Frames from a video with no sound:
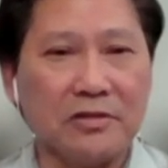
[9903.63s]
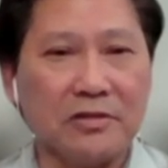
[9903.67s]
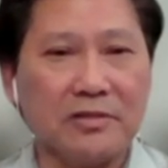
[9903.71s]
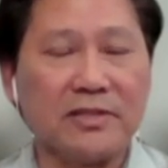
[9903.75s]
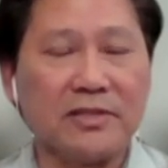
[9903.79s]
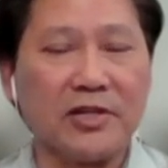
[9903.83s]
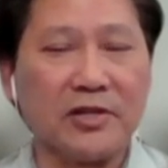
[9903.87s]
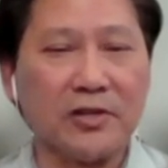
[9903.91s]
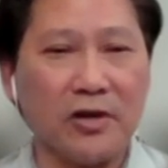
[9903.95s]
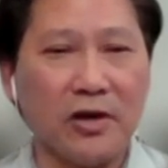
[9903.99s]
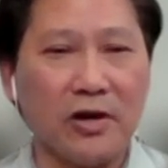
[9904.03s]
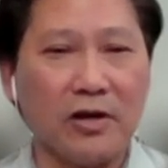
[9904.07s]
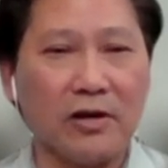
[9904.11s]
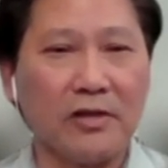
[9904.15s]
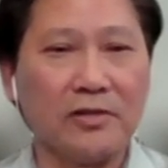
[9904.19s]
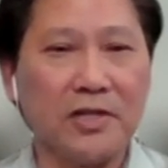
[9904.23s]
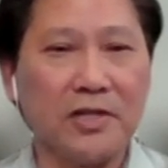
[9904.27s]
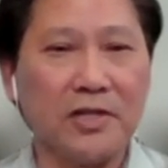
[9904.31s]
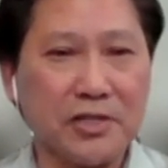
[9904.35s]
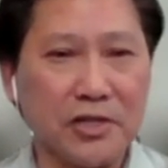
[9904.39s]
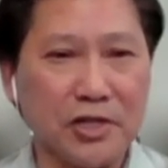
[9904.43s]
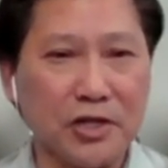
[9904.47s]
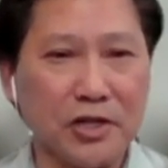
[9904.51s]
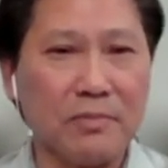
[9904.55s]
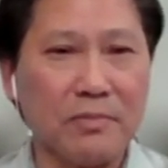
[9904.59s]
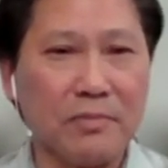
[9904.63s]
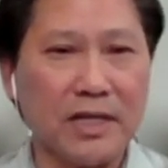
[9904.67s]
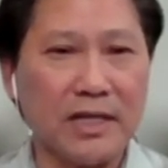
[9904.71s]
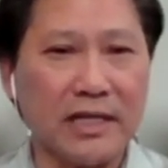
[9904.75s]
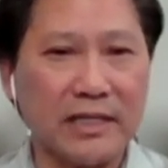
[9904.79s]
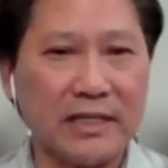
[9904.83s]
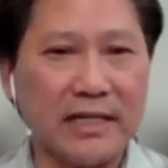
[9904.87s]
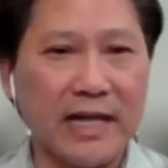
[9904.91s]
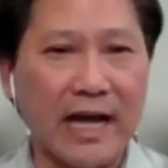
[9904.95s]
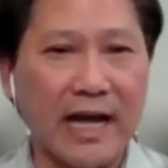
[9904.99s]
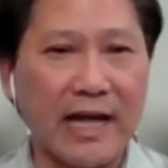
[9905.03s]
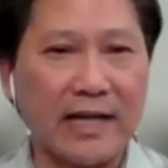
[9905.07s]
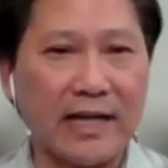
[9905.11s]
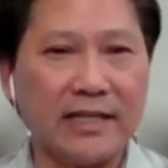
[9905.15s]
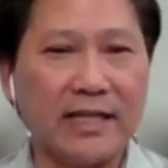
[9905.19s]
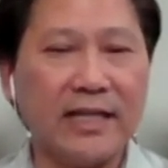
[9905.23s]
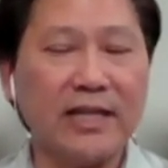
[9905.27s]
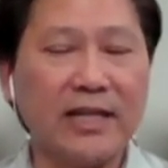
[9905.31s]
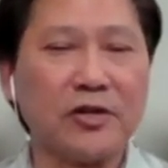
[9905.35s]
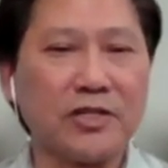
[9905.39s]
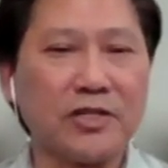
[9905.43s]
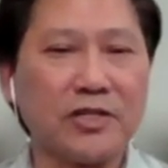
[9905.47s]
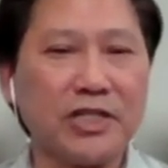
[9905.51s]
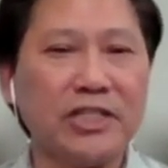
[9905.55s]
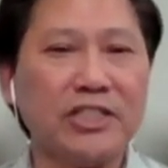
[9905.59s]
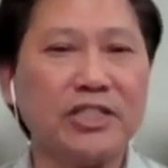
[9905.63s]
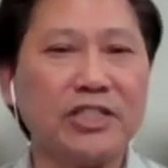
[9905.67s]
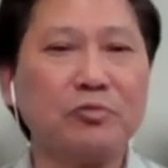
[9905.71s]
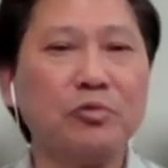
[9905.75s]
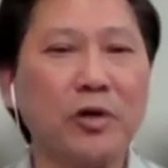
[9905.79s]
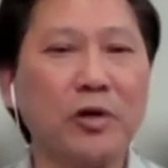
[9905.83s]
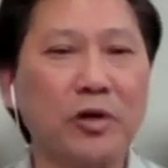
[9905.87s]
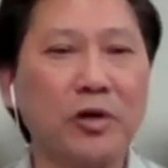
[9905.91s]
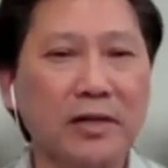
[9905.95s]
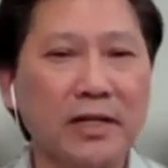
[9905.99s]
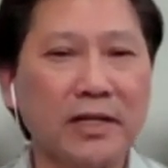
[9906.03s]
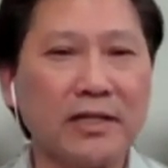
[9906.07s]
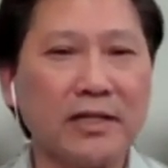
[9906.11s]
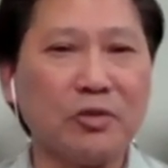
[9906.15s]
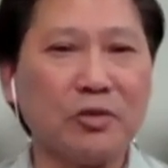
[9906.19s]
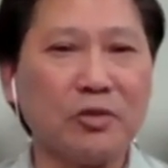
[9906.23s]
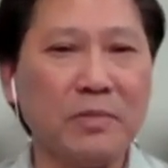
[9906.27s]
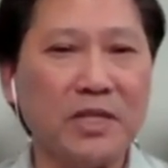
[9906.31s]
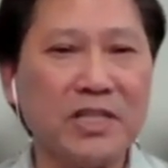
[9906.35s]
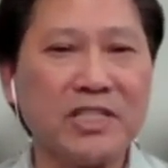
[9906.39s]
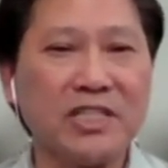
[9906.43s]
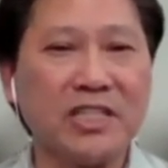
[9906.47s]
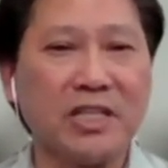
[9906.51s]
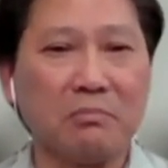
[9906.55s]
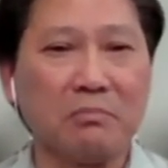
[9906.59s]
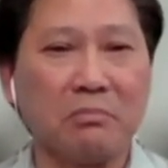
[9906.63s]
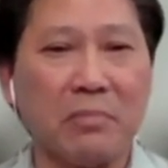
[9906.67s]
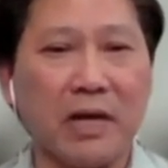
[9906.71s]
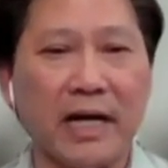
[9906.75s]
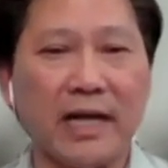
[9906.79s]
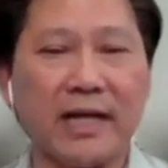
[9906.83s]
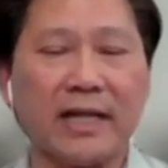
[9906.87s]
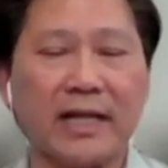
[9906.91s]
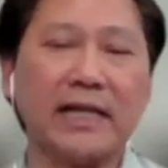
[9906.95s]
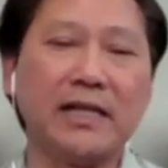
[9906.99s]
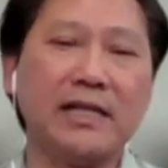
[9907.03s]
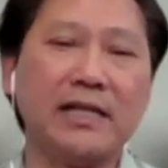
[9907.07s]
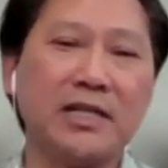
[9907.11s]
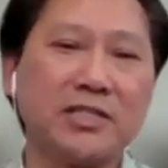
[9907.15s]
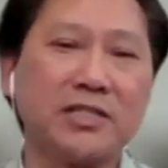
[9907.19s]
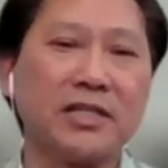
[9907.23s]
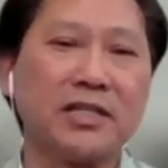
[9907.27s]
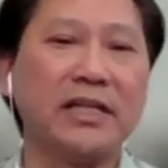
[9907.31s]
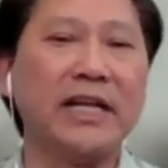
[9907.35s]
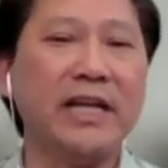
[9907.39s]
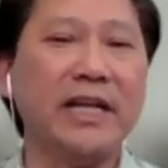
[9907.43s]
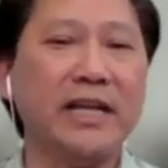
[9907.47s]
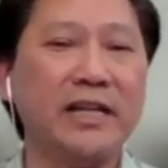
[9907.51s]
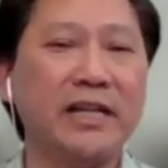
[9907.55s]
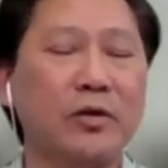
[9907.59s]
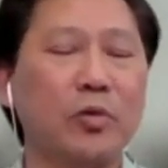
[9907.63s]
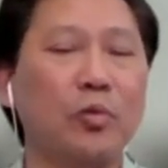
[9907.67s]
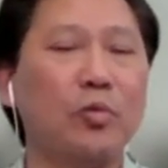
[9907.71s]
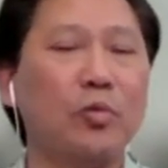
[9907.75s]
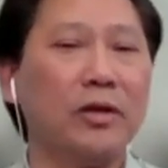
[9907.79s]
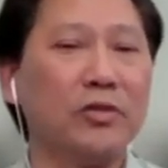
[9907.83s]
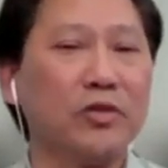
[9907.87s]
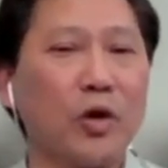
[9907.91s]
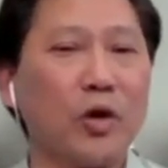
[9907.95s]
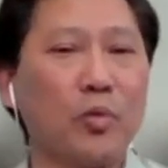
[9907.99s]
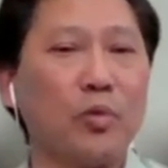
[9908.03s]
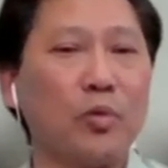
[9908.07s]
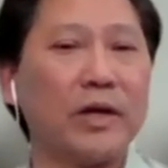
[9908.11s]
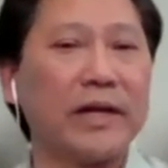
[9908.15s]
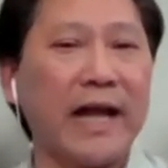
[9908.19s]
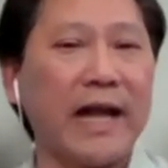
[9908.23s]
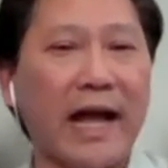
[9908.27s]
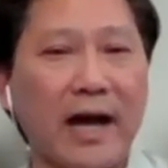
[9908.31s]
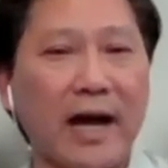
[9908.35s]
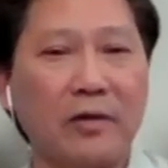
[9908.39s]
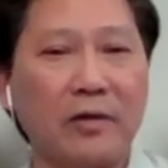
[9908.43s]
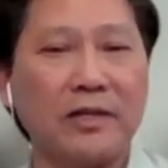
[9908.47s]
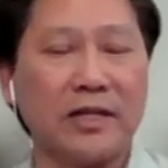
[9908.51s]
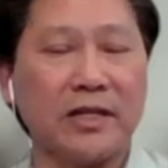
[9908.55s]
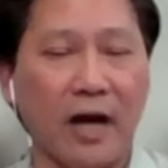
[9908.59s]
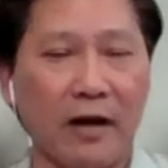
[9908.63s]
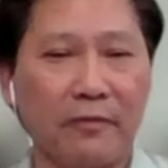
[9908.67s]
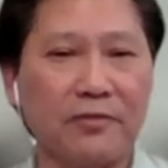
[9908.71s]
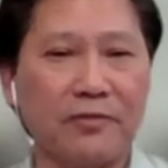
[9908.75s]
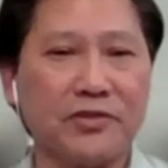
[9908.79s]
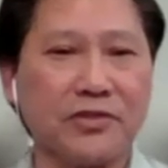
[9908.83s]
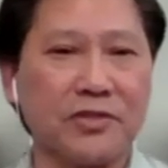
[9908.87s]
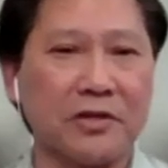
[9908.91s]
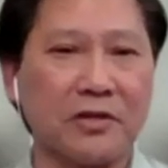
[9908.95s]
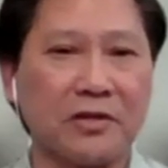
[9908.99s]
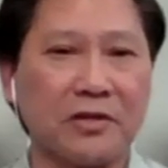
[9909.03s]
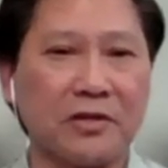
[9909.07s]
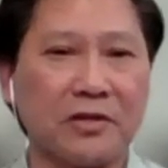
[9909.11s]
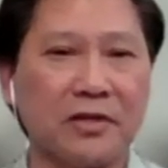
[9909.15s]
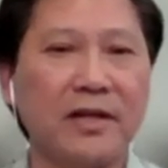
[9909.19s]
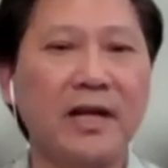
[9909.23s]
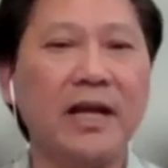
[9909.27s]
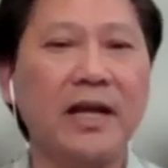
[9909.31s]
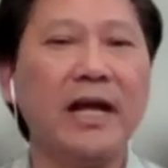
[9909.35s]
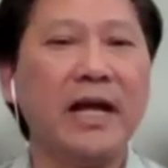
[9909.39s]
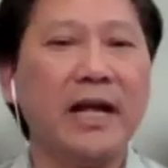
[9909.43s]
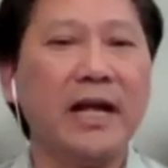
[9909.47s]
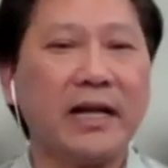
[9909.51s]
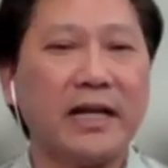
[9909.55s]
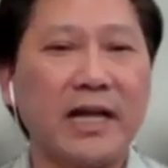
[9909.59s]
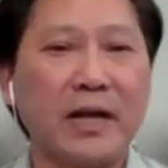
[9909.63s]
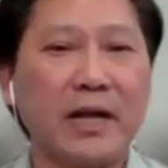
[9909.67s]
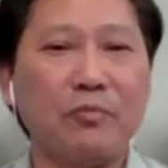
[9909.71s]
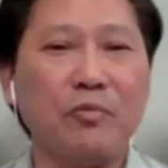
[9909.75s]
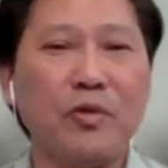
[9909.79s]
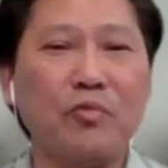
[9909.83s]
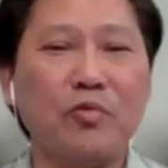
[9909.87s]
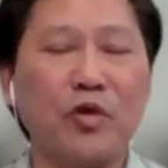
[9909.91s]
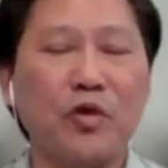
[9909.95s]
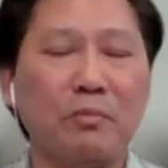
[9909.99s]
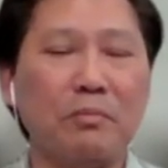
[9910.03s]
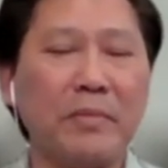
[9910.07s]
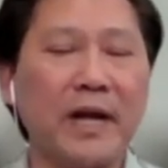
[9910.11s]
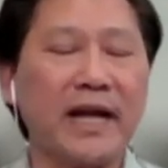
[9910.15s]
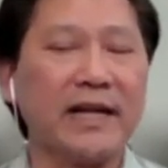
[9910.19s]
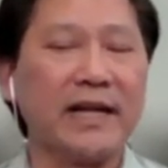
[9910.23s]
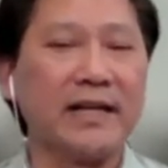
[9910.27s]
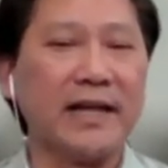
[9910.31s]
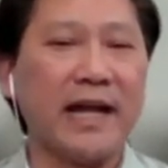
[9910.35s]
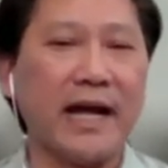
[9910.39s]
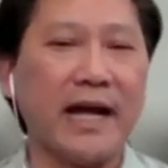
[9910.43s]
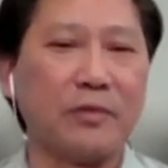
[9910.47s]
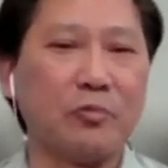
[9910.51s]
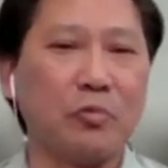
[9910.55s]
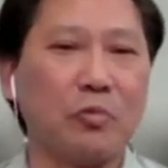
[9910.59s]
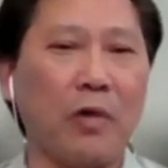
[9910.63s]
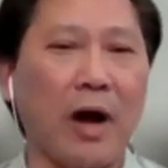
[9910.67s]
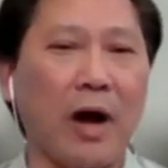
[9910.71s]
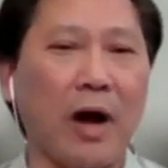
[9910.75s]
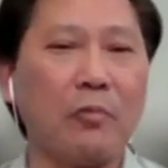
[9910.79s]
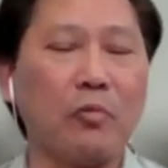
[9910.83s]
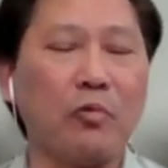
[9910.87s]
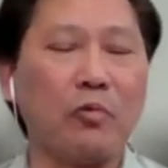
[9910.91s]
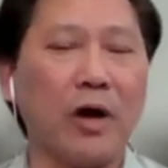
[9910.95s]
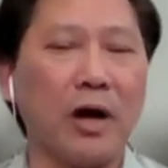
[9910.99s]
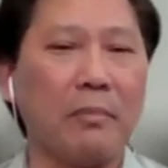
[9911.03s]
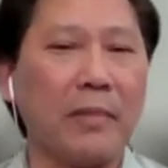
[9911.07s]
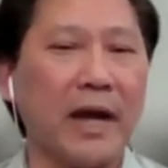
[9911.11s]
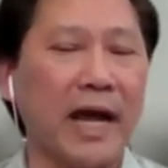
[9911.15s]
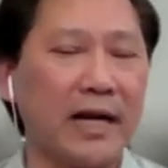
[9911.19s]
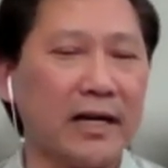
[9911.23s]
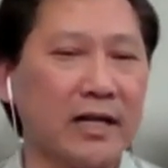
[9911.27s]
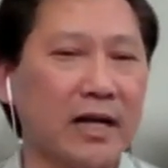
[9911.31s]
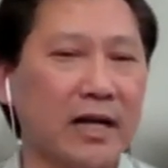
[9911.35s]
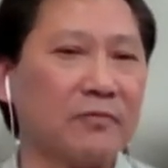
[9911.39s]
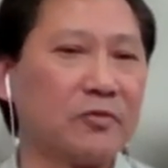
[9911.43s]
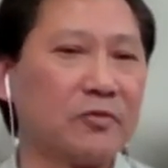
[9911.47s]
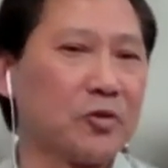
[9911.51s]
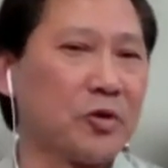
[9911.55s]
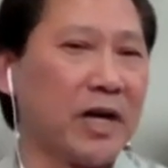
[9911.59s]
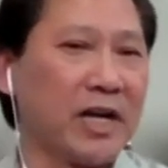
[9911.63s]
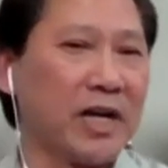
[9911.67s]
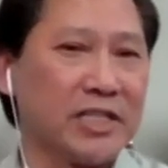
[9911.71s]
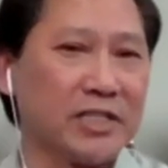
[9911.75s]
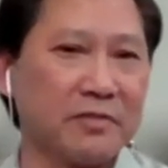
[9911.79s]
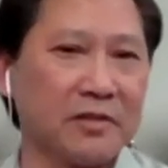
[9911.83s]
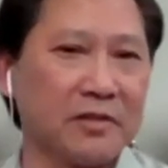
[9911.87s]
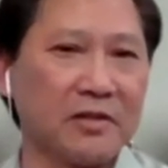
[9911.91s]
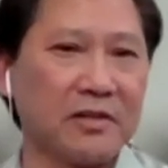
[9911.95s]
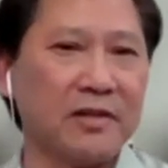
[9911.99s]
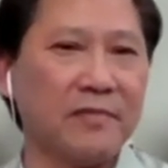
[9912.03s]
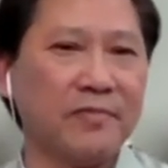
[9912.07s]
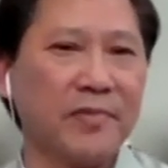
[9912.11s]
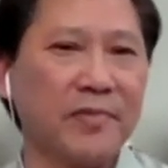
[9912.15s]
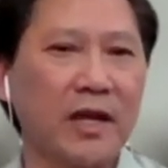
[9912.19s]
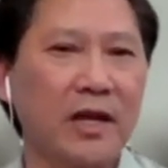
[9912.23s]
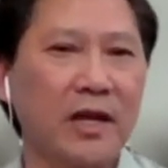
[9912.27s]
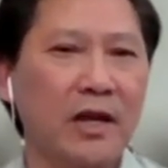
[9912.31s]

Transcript: the caller determined that he or she's willing to be seen by a clinician, either with or without an officer, then we would make that warm handoff transfer.